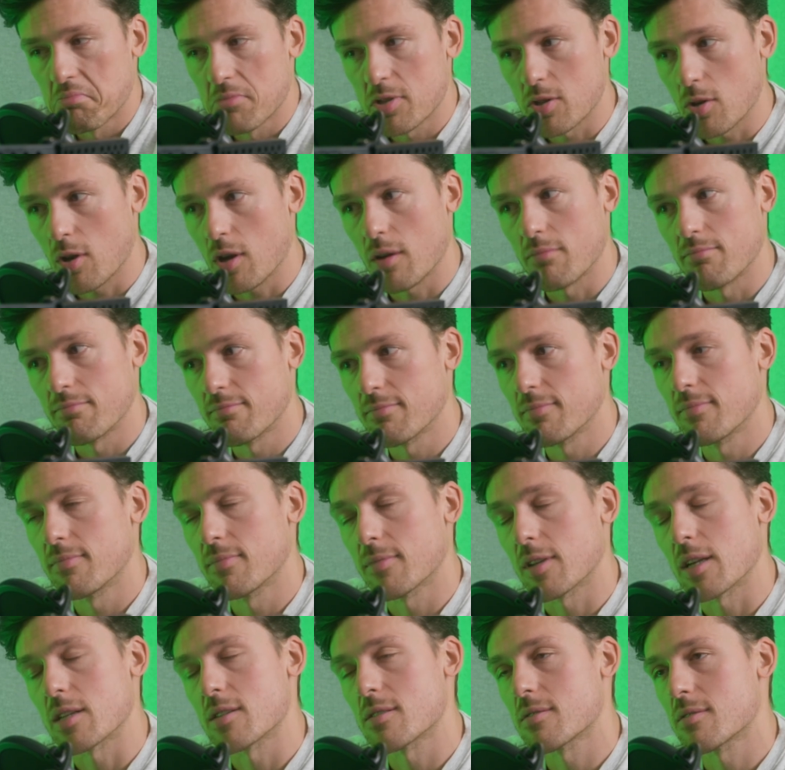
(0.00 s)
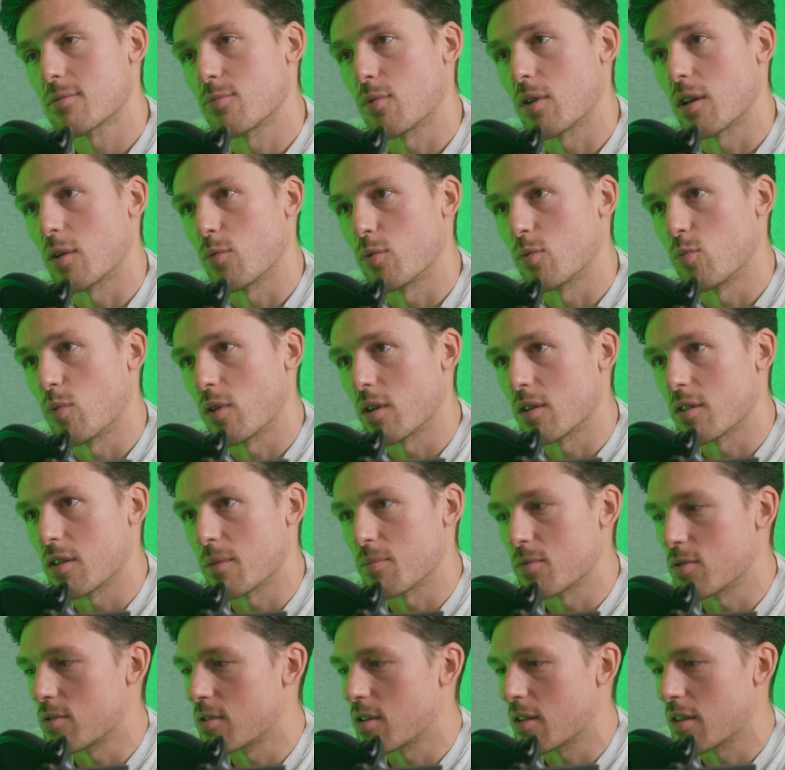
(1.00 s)
yeah, that's what I would want
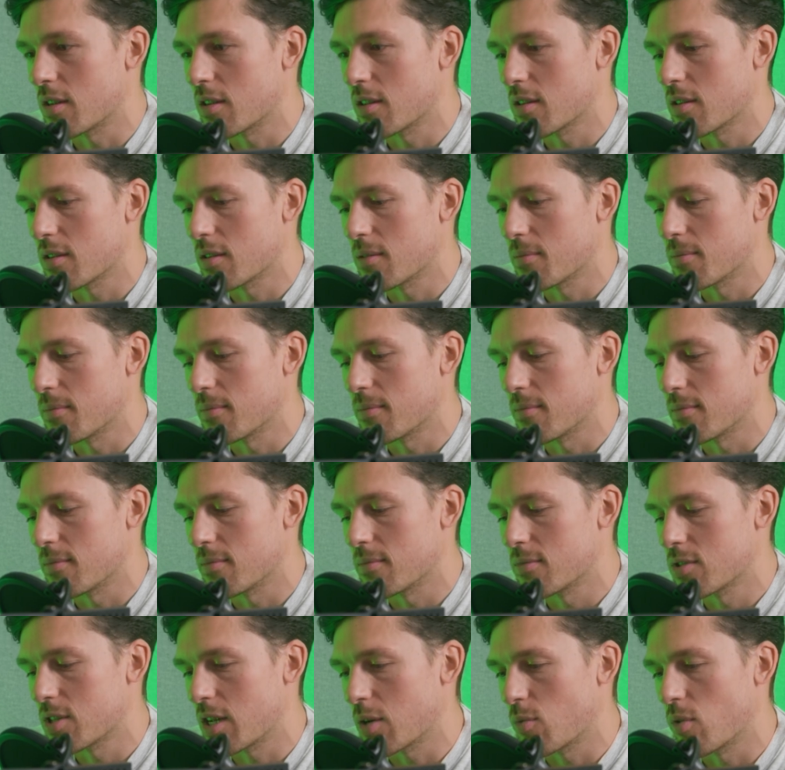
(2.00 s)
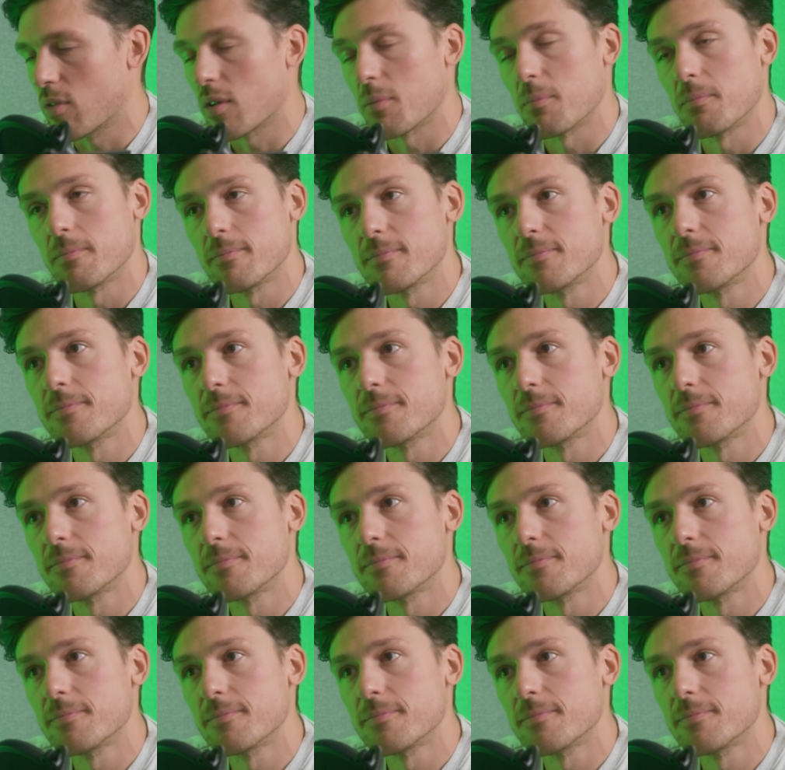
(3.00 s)
them to take with them.